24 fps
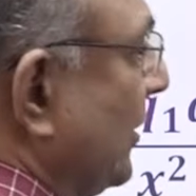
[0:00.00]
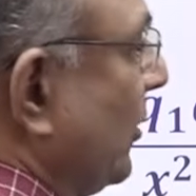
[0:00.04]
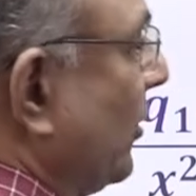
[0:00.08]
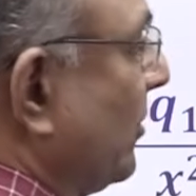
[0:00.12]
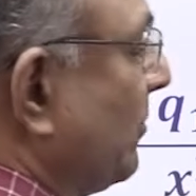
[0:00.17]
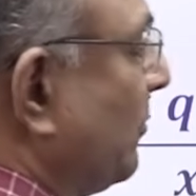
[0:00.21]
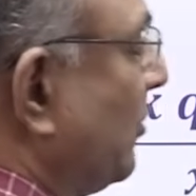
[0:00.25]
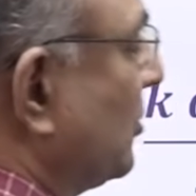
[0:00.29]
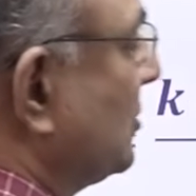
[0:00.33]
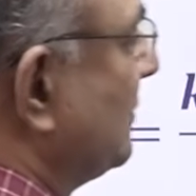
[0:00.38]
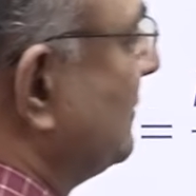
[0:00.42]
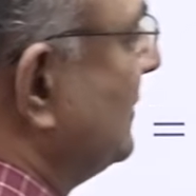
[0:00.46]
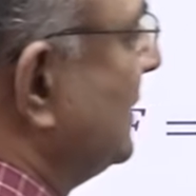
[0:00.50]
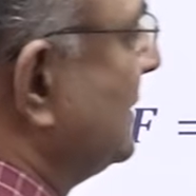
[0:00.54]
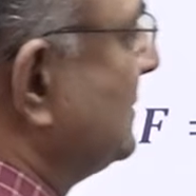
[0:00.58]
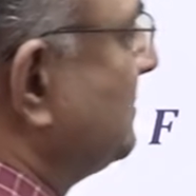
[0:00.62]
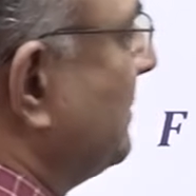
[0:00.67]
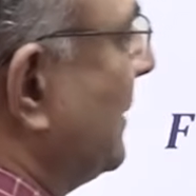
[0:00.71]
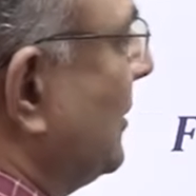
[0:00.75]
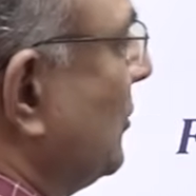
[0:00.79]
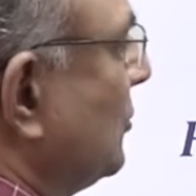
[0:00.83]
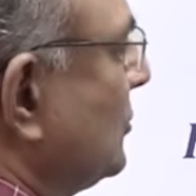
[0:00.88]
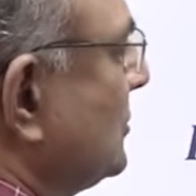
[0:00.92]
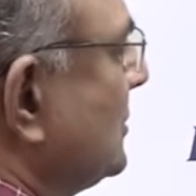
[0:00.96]
on both of these
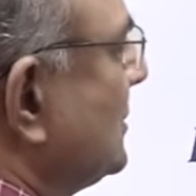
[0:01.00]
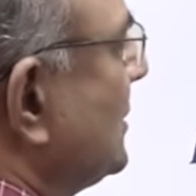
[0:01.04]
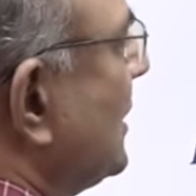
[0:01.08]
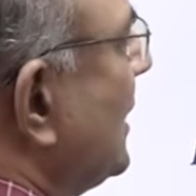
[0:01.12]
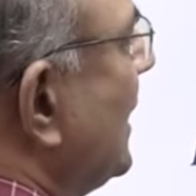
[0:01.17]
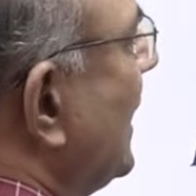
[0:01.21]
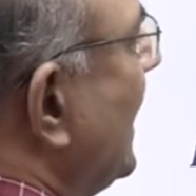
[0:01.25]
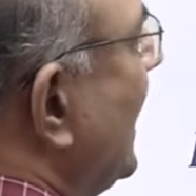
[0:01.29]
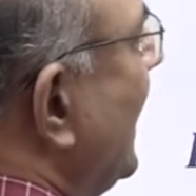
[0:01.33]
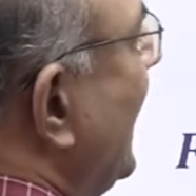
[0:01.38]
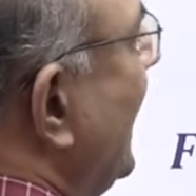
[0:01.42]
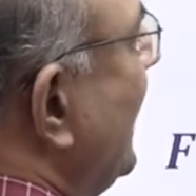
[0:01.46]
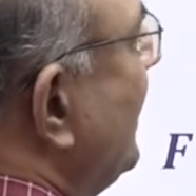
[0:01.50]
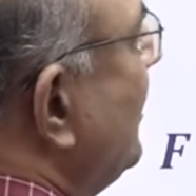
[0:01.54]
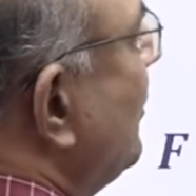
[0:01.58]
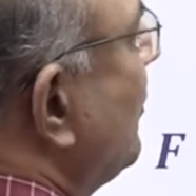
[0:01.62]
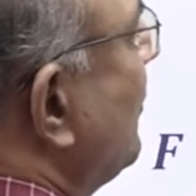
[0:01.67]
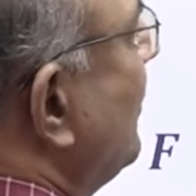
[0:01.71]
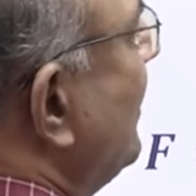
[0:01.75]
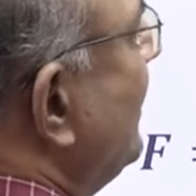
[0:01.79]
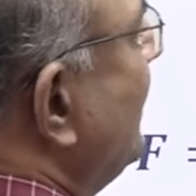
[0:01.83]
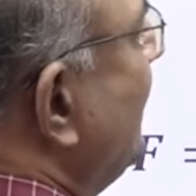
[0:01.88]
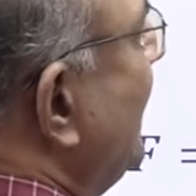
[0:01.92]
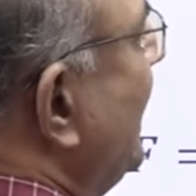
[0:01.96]
balloons, and you're
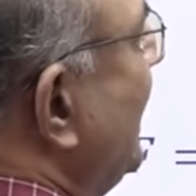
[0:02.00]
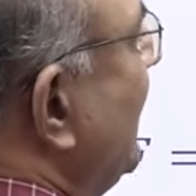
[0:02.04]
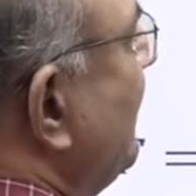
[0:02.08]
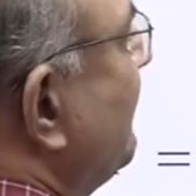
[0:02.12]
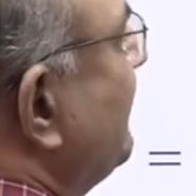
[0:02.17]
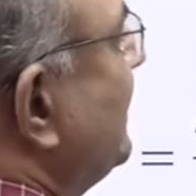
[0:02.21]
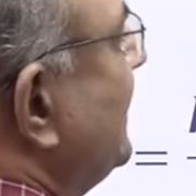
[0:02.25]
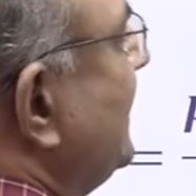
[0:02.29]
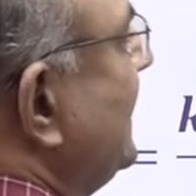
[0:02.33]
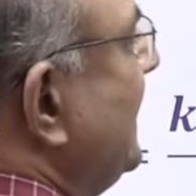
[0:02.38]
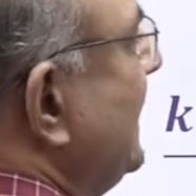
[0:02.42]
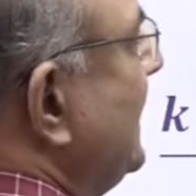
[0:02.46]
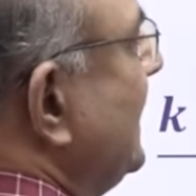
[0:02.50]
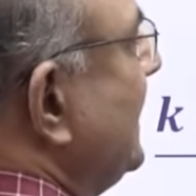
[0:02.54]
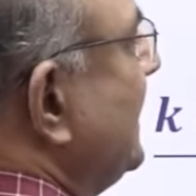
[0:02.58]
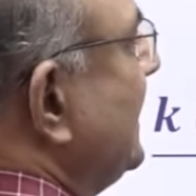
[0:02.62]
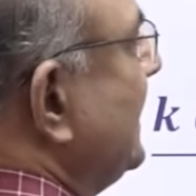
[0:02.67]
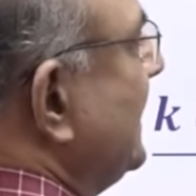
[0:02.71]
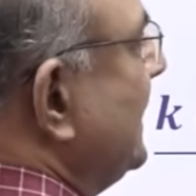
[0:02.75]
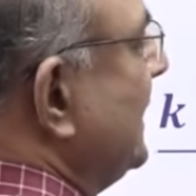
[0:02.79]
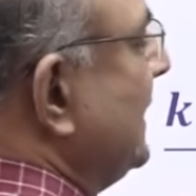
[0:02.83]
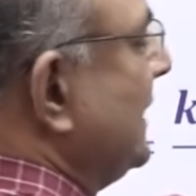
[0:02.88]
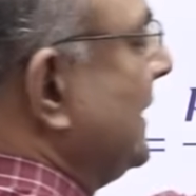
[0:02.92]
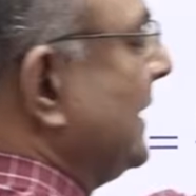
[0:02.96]
going to have
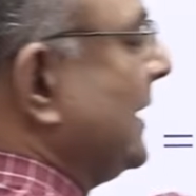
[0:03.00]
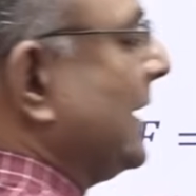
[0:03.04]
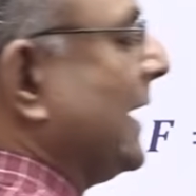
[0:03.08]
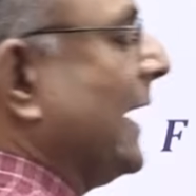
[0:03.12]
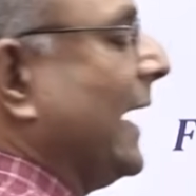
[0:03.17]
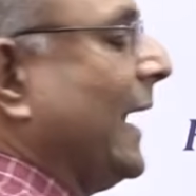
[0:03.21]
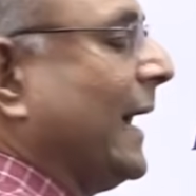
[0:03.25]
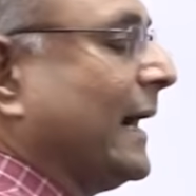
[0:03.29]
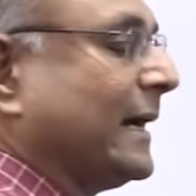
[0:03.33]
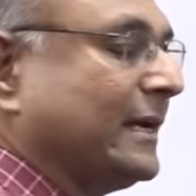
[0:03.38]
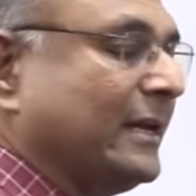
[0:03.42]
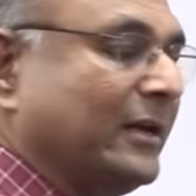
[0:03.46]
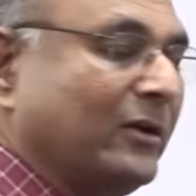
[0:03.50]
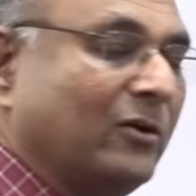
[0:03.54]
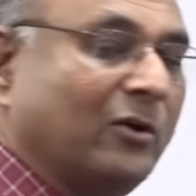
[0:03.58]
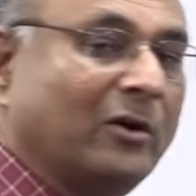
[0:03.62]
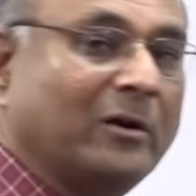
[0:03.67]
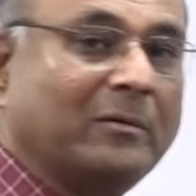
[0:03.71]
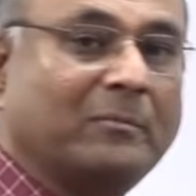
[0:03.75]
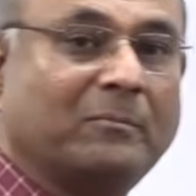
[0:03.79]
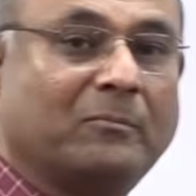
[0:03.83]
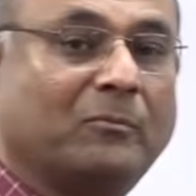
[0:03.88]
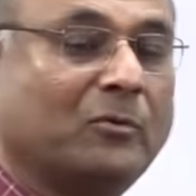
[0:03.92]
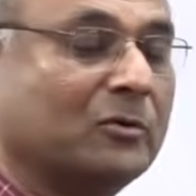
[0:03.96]
t acting
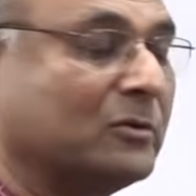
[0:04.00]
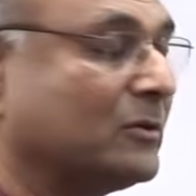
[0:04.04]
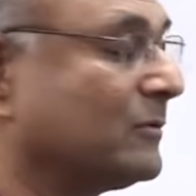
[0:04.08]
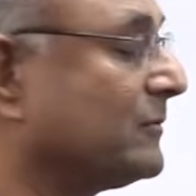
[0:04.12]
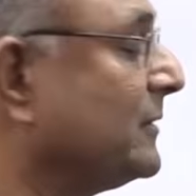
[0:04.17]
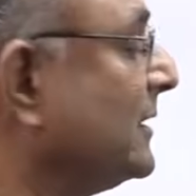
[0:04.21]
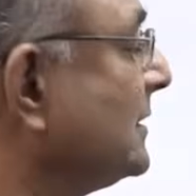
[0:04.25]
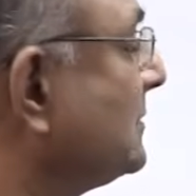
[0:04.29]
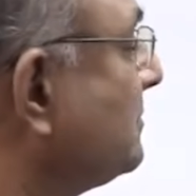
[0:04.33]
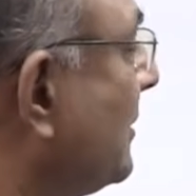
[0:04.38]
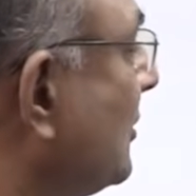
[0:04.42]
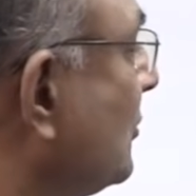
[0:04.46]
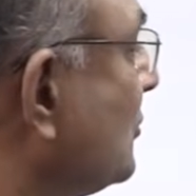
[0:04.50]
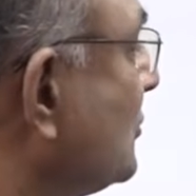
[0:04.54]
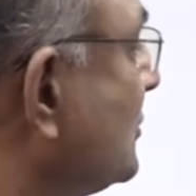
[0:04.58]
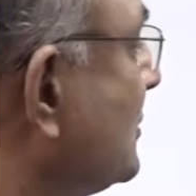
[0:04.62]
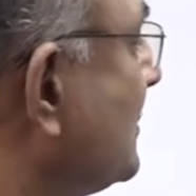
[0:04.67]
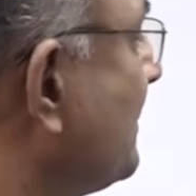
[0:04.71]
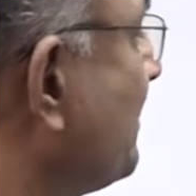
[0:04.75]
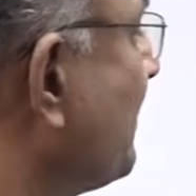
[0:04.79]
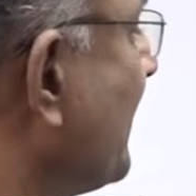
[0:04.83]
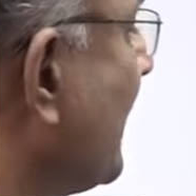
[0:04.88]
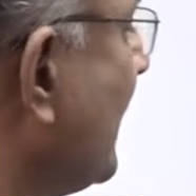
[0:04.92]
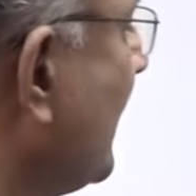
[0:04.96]
on both of these balloons.
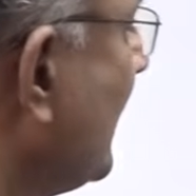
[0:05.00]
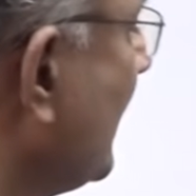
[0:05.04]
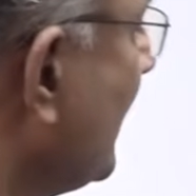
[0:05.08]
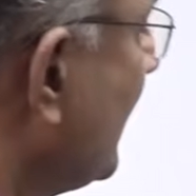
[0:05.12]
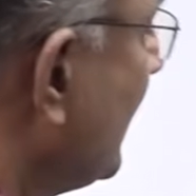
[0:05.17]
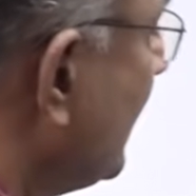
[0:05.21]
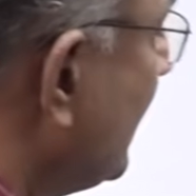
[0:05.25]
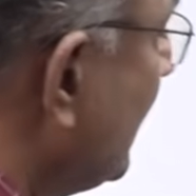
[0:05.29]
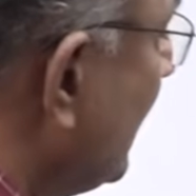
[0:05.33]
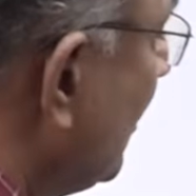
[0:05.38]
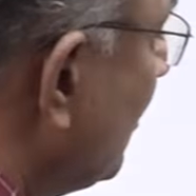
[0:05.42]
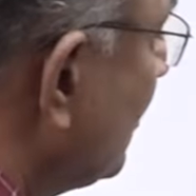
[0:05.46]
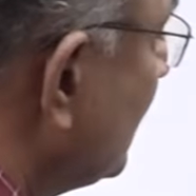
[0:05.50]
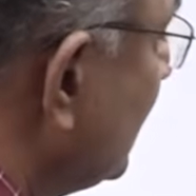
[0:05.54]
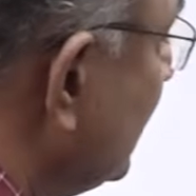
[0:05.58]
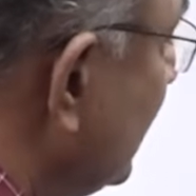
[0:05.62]
Now